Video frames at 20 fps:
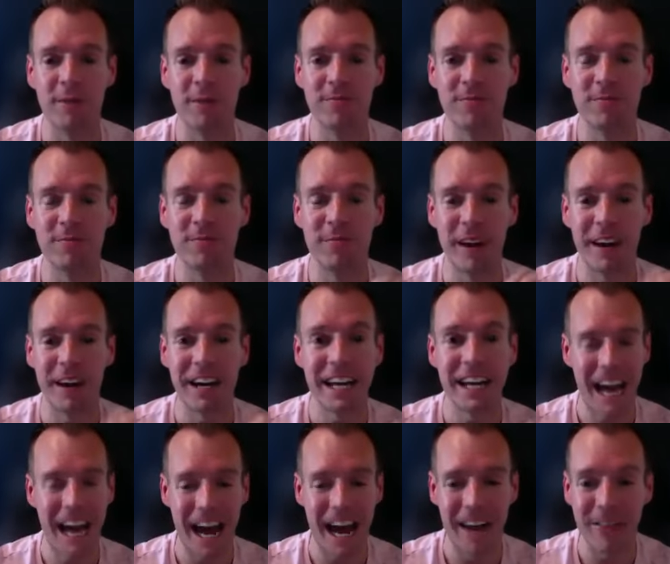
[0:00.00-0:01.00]
Mary
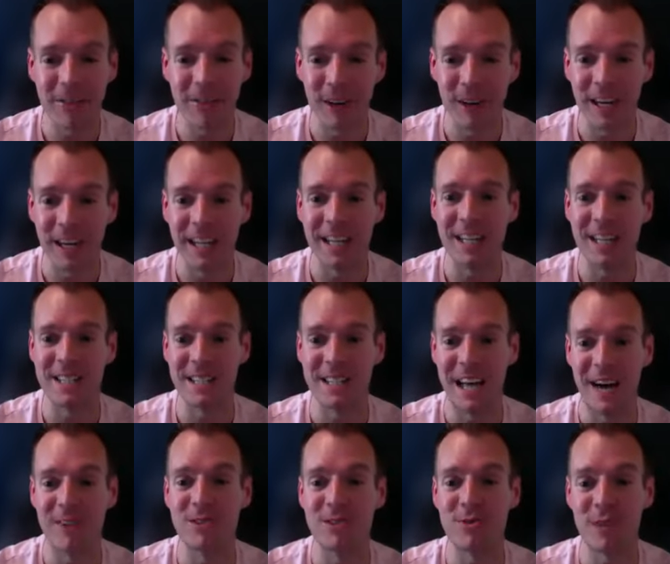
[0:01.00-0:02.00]
Katherine is
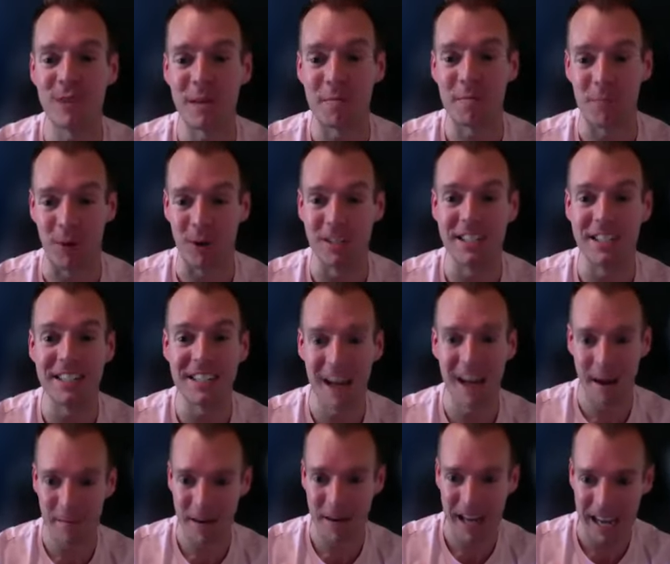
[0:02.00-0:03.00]
now doing Born to
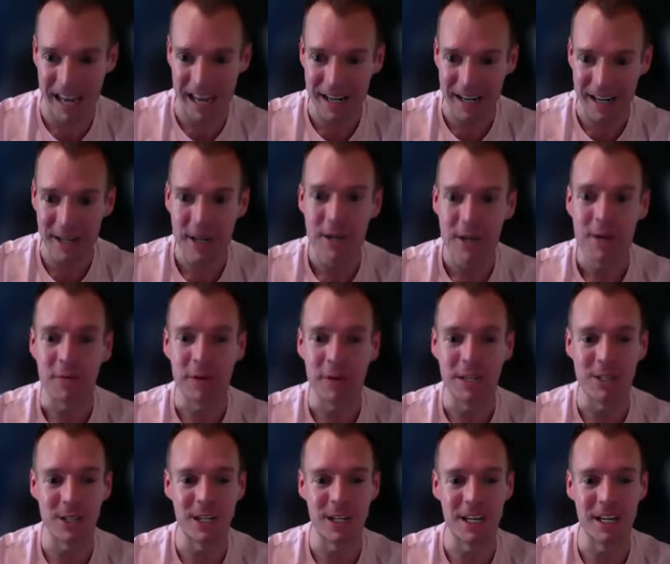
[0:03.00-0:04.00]
Dominate,
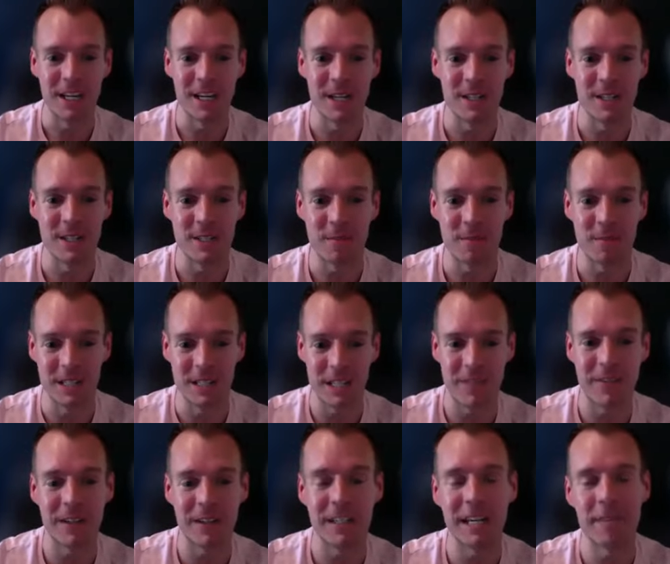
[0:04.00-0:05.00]
which is
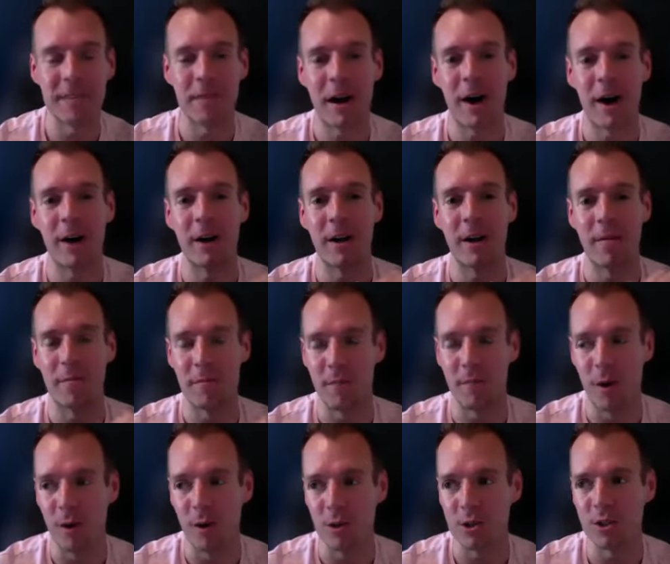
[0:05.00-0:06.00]
specifically about
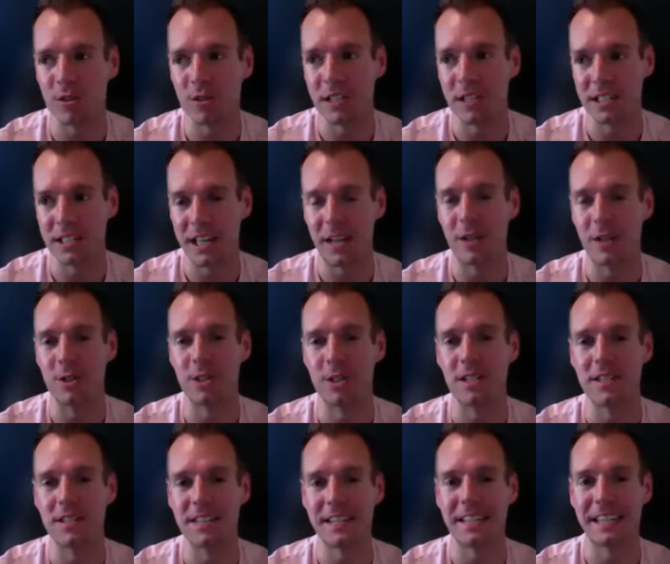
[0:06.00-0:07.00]
emotional
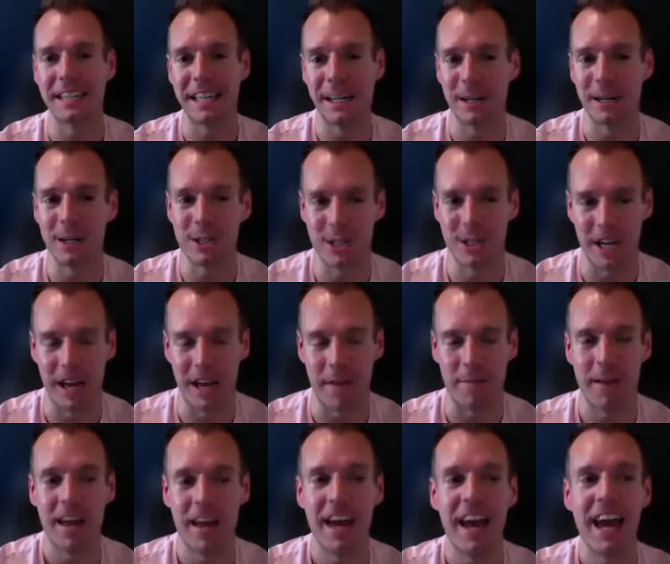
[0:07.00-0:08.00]
intelligence and leadership.
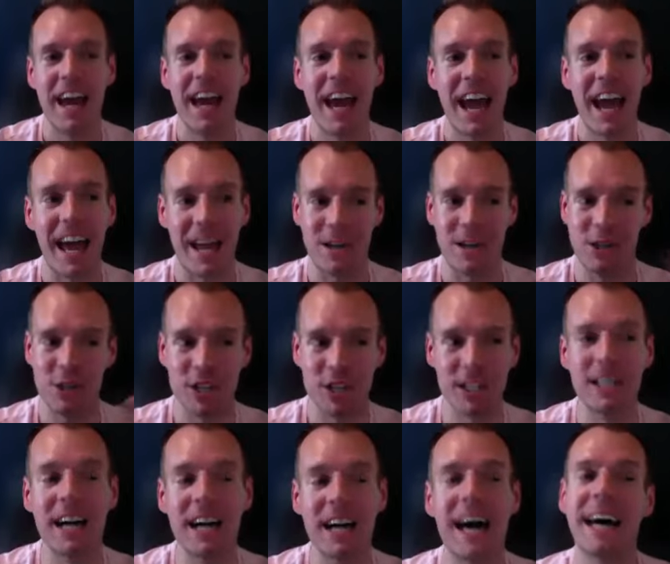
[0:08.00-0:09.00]
And she
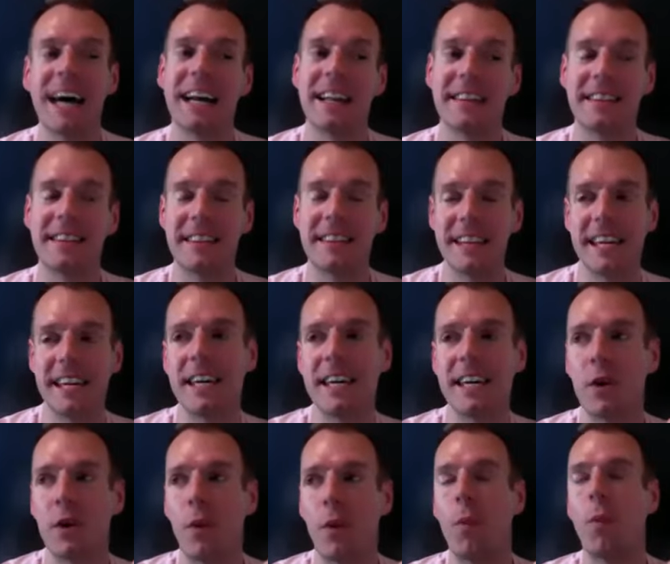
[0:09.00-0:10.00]
got
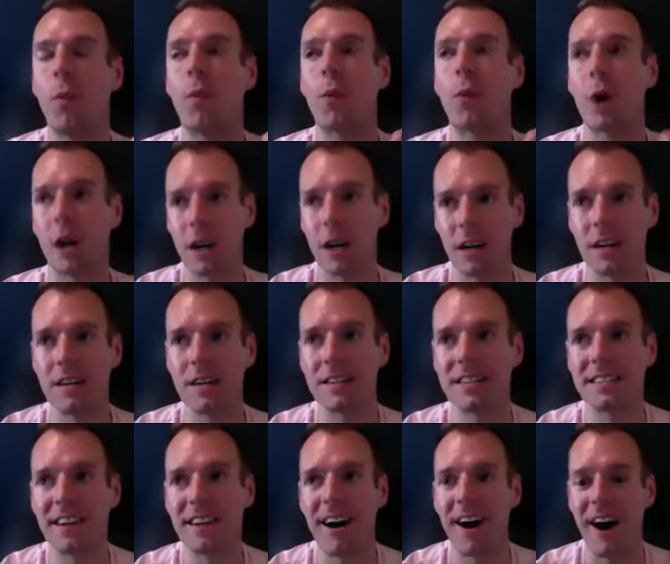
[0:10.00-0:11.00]
the
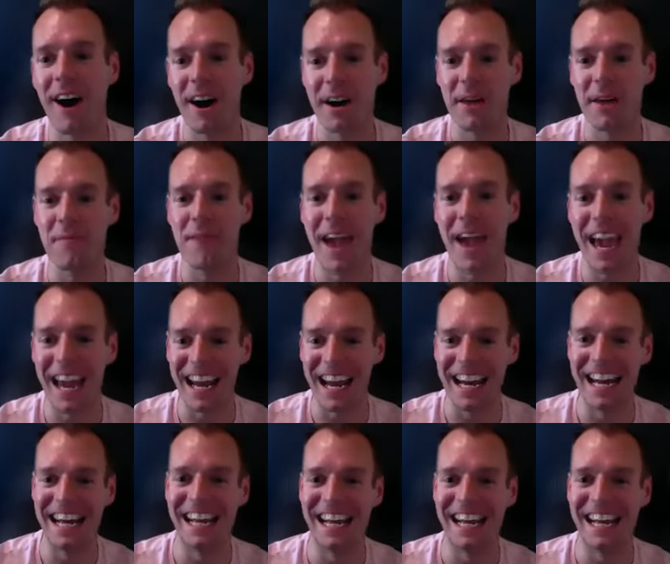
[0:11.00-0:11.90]
worst automated